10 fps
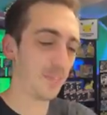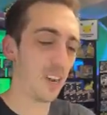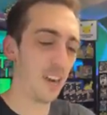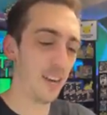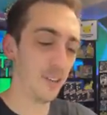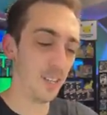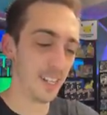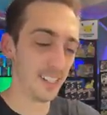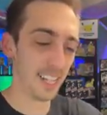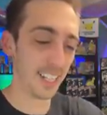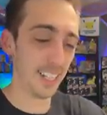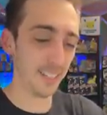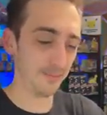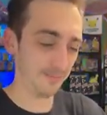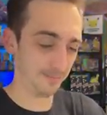All right, hold on a sec here.
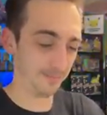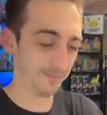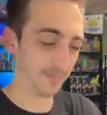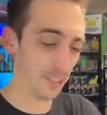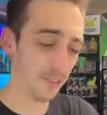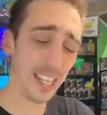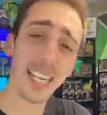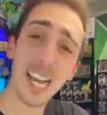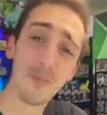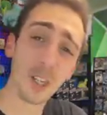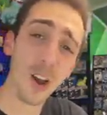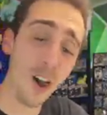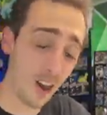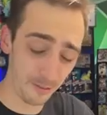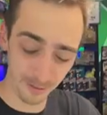I feel like I have to
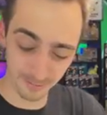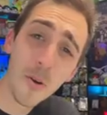cough.